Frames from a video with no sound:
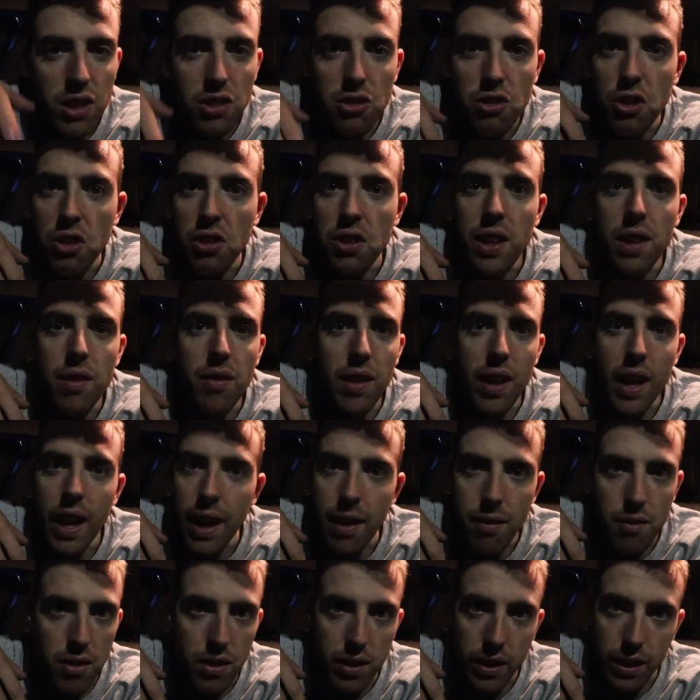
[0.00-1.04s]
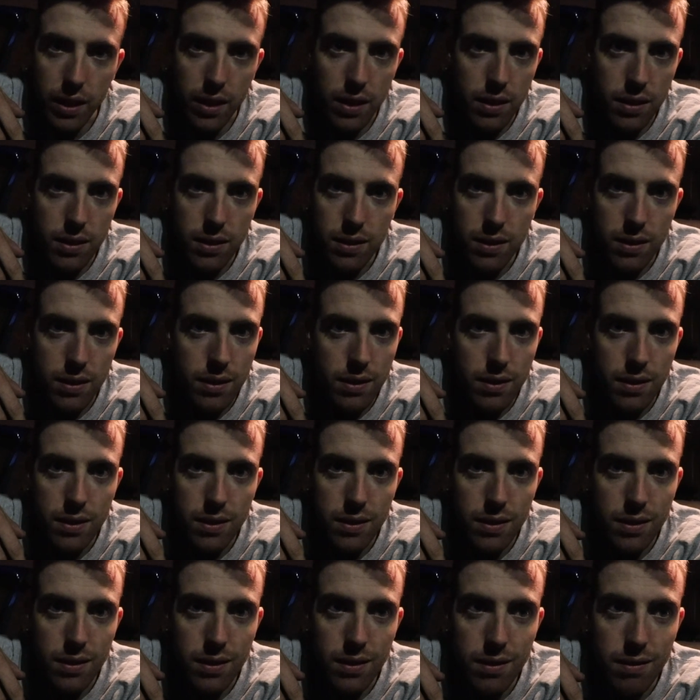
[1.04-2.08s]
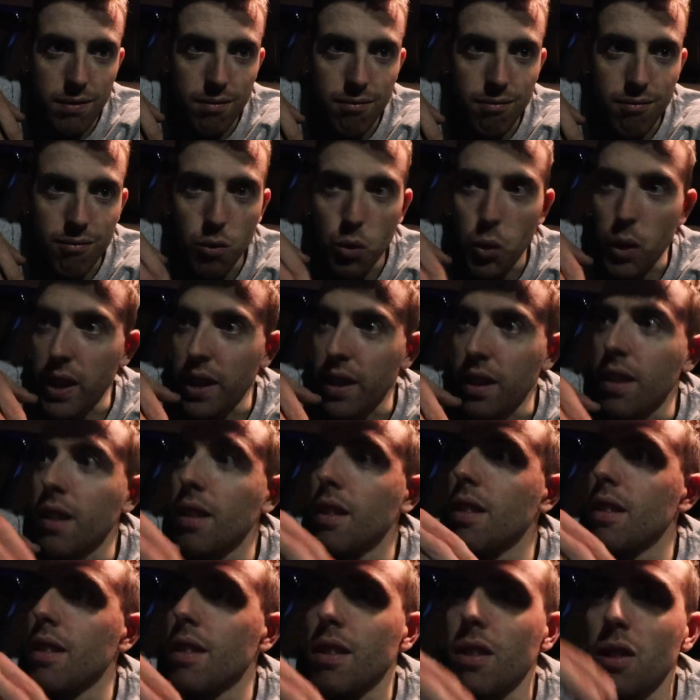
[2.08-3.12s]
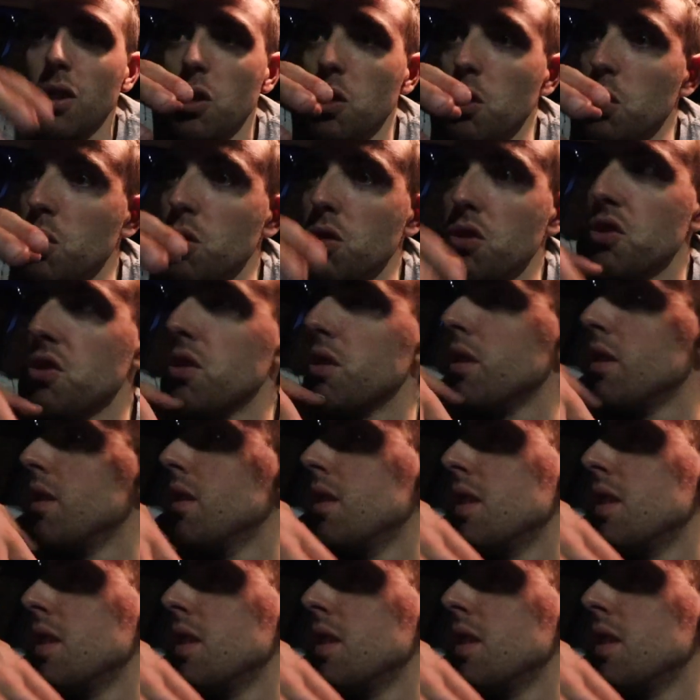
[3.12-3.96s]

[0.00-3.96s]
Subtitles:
just giving it everything. Win, lose,